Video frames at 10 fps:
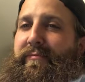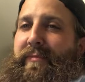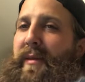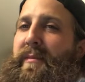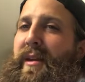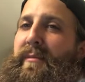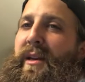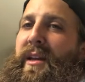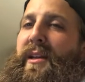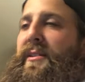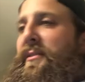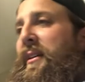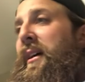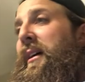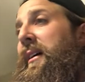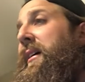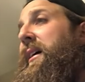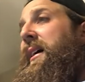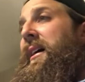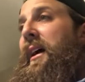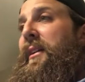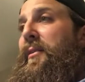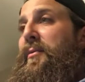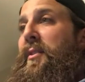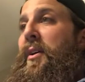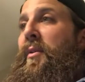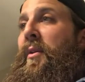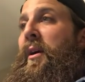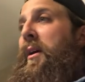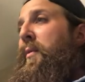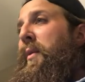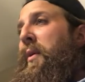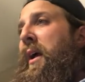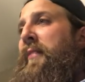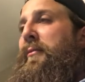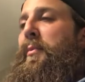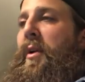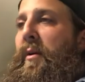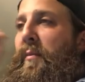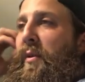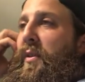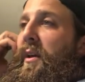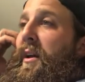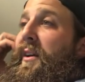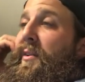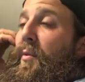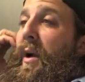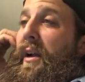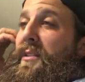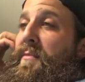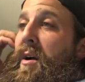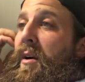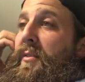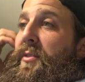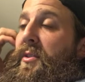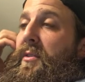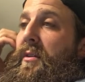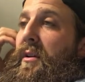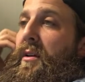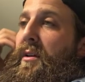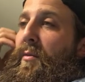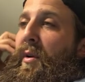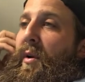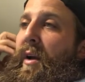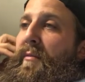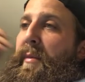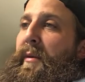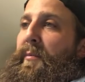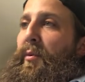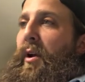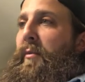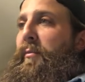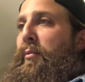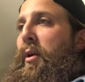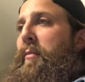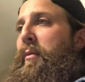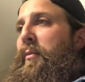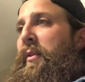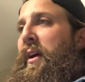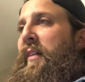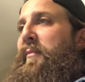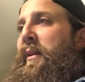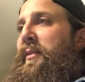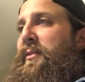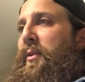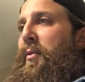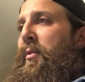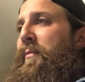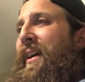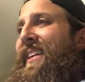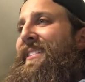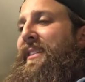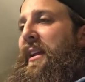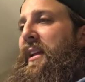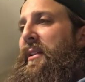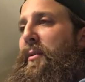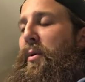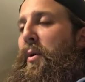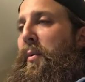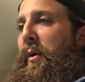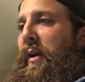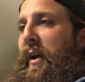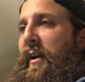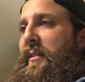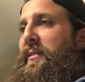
And maybe it is. I don't know. We don't have a problem with wax moths. We don't have a big problem with hive beetles or mites either where we're at.